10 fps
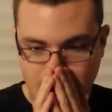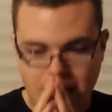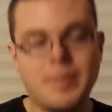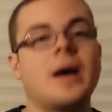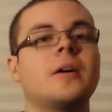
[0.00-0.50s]

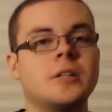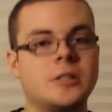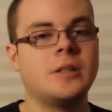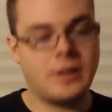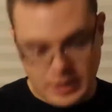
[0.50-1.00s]
I'm not going
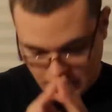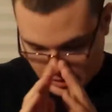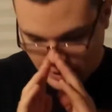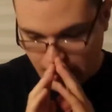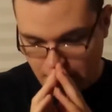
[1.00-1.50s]
to,
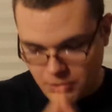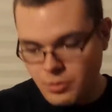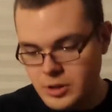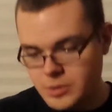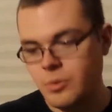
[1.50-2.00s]
I don't
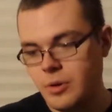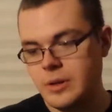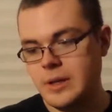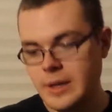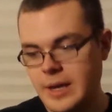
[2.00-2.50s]
want to spoil
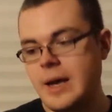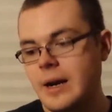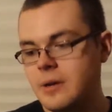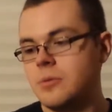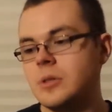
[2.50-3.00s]
anything. Again,
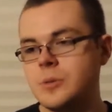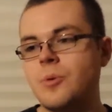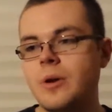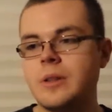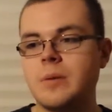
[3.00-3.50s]
I don't want to
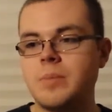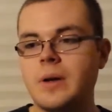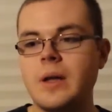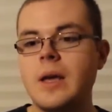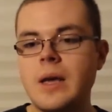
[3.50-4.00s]
spoil anything,
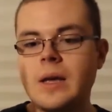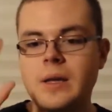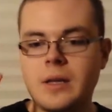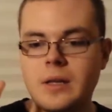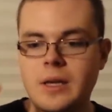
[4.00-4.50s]
but
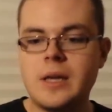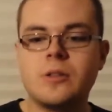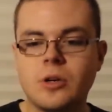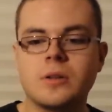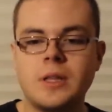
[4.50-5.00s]
he
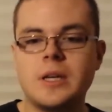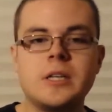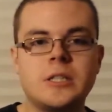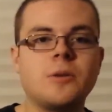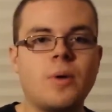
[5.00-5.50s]
took the
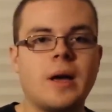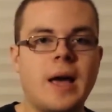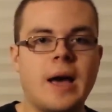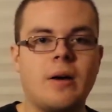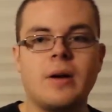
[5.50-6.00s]
easy way
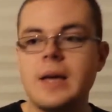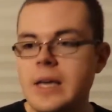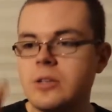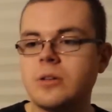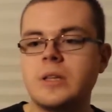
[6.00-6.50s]
out.
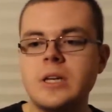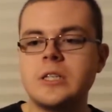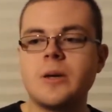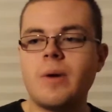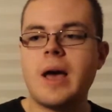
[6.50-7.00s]
He took the
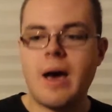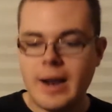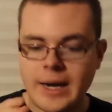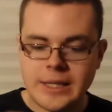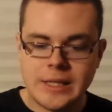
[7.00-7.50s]
easy way out,
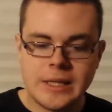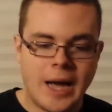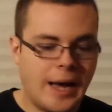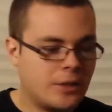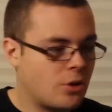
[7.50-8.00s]
and
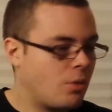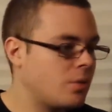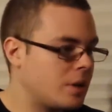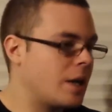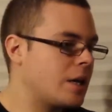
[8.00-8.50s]
I
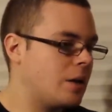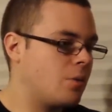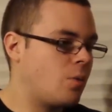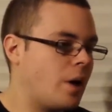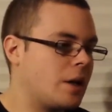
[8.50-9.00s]
don't like it
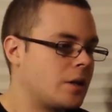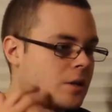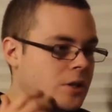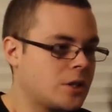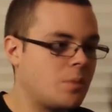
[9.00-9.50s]
when
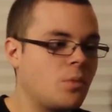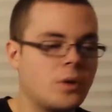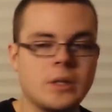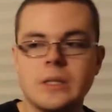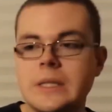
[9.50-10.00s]

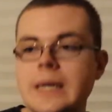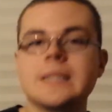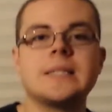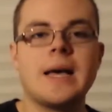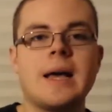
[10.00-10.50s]
someone
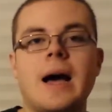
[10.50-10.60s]
does that.